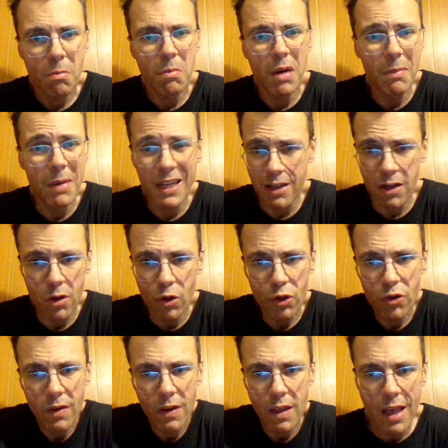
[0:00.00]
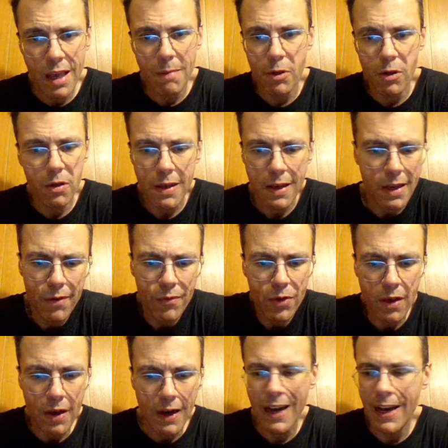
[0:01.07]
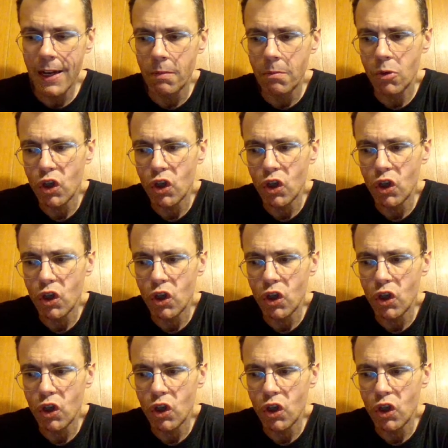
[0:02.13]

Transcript: My mother goes to the neighbor, they give her the item,